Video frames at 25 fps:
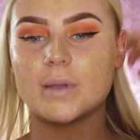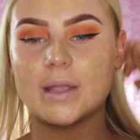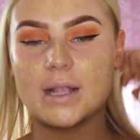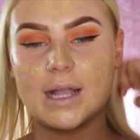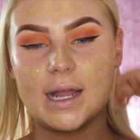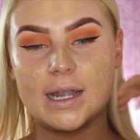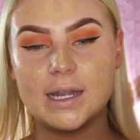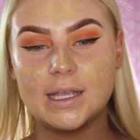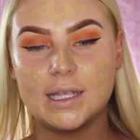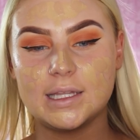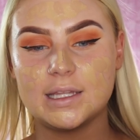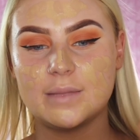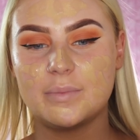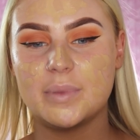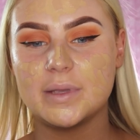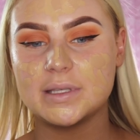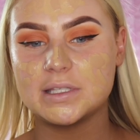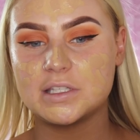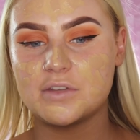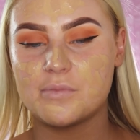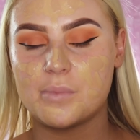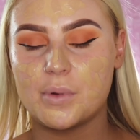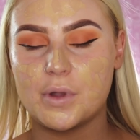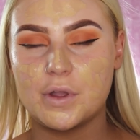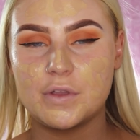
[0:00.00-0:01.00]
So I kind of get the
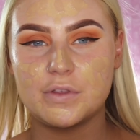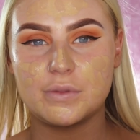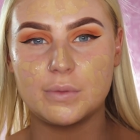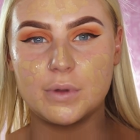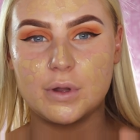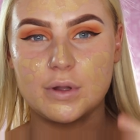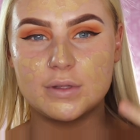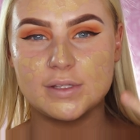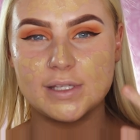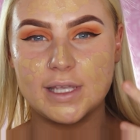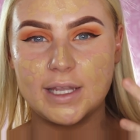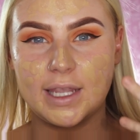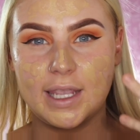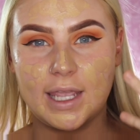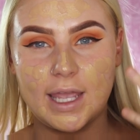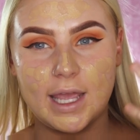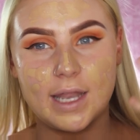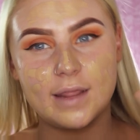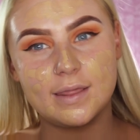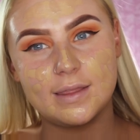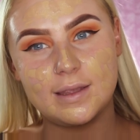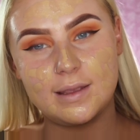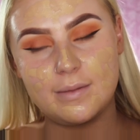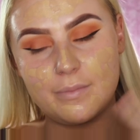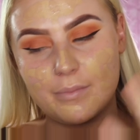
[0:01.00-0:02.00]
best of both worlds. I
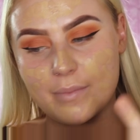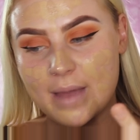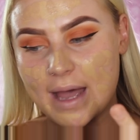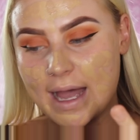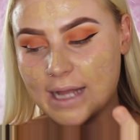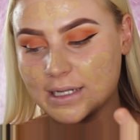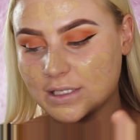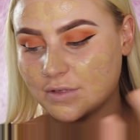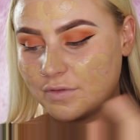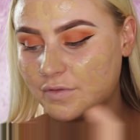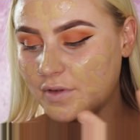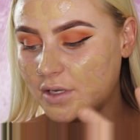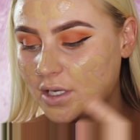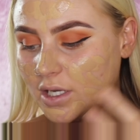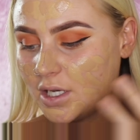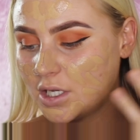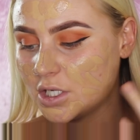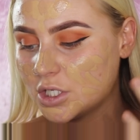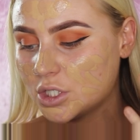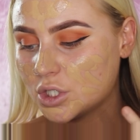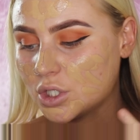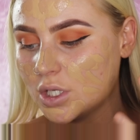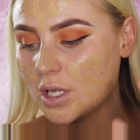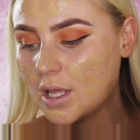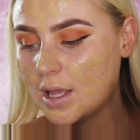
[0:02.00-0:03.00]
get the matte
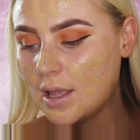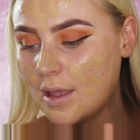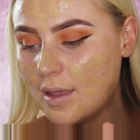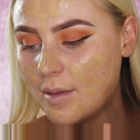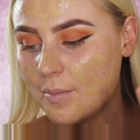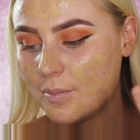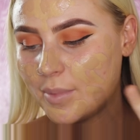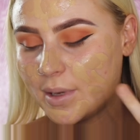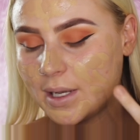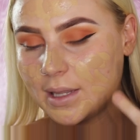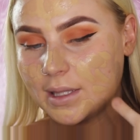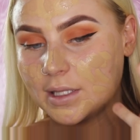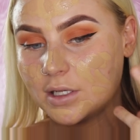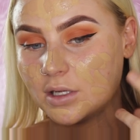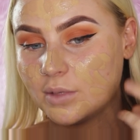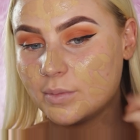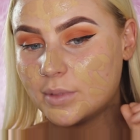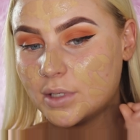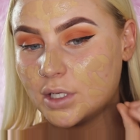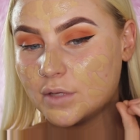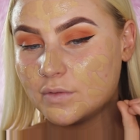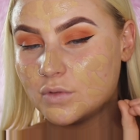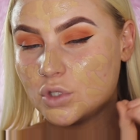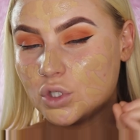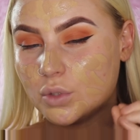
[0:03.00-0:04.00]
finish, but a little
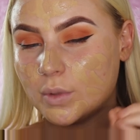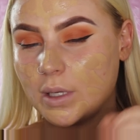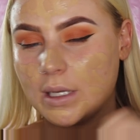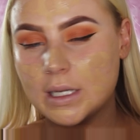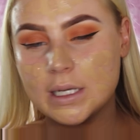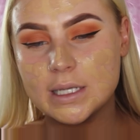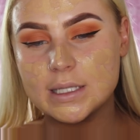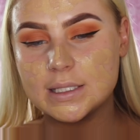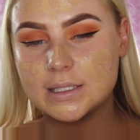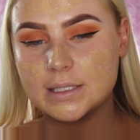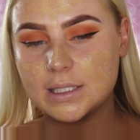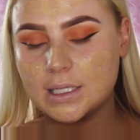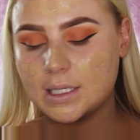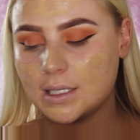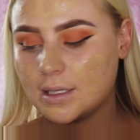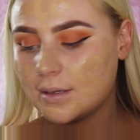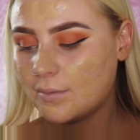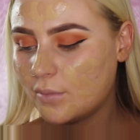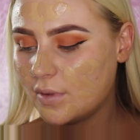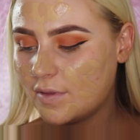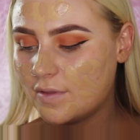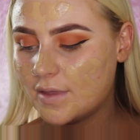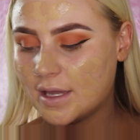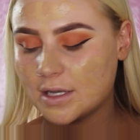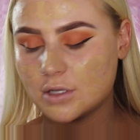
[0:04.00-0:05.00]
bit of dewiness in
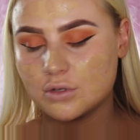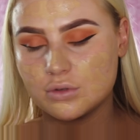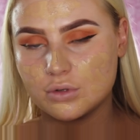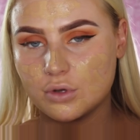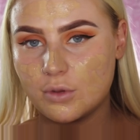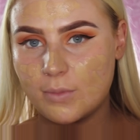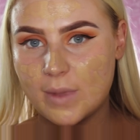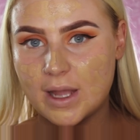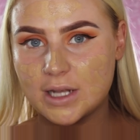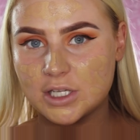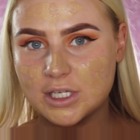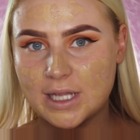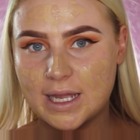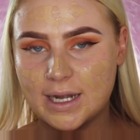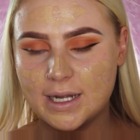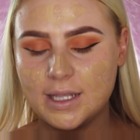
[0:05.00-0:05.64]
it with that True Match